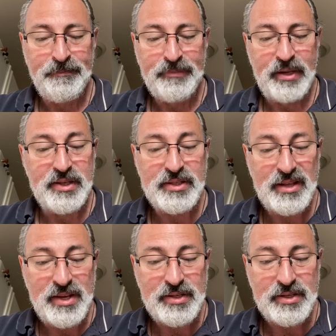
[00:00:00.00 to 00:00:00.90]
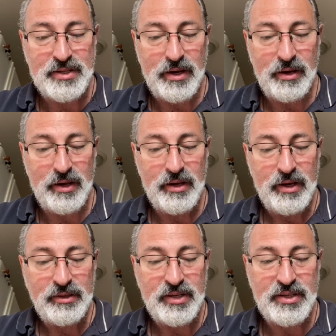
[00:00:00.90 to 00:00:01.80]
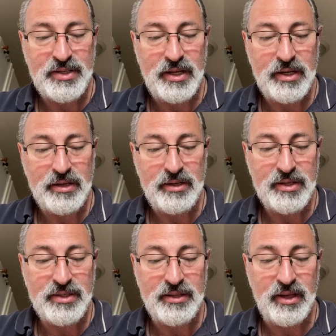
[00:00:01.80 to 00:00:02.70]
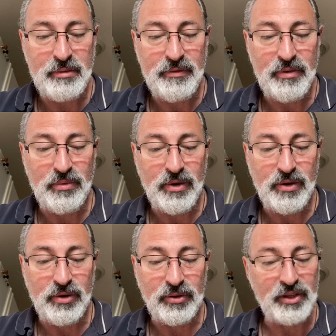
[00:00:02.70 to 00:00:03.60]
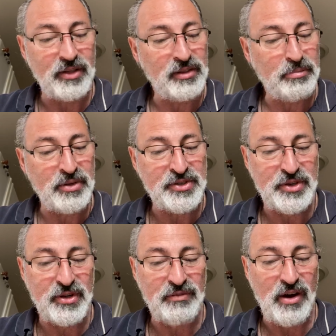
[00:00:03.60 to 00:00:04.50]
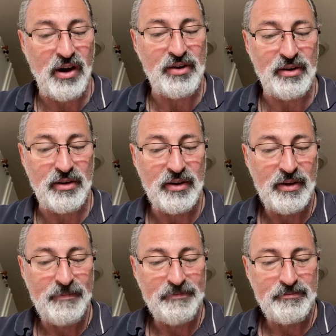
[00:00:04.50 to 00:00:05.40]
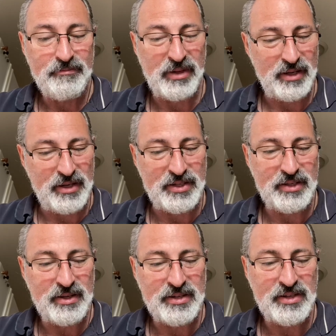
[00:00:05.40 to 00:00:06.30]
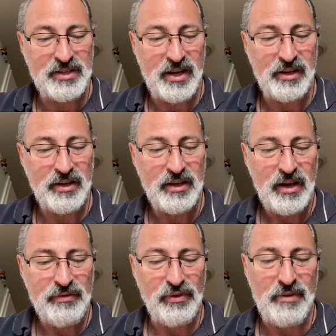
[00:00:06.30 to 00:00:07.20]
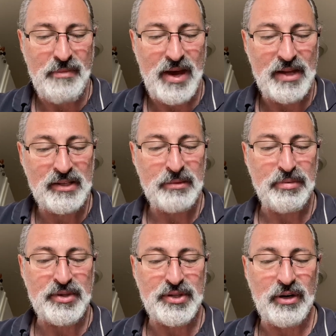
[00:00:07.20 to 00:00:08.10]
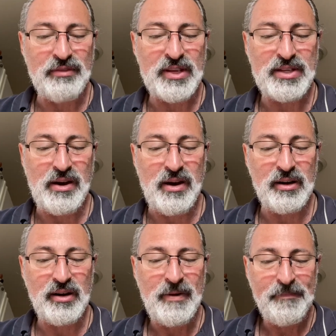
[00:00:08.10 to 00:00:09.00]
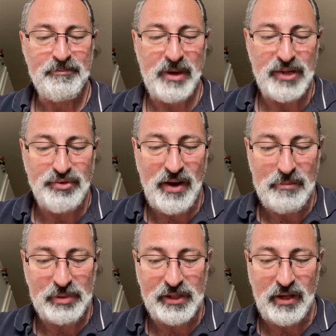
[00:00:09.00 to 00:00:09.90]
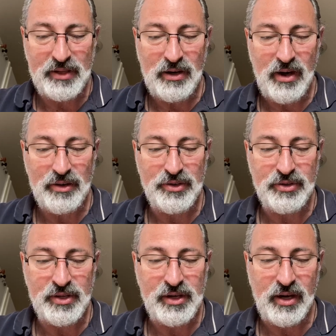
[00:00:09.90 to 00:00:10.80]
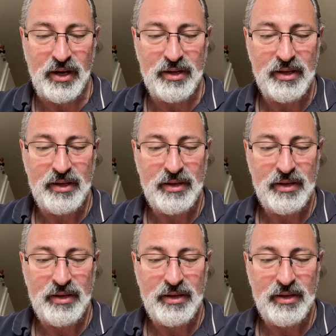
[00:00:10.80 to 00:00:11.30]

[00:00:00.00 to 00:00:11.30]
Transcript: It is necessary to seek the esteem of the world and to preserve honor. But is it necessary for a man to preserve his honor by trampling on the honor due to God?